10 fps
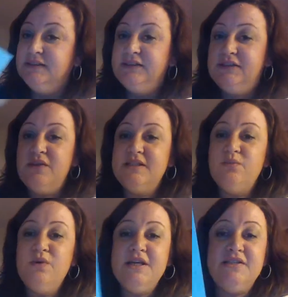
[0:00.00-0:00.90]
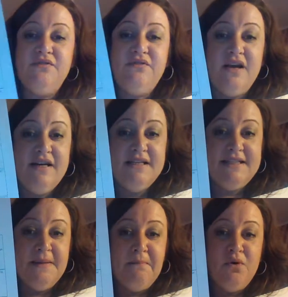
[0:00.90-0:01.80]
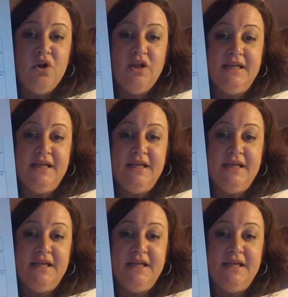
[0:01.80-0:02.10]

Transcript: So this one is very simple.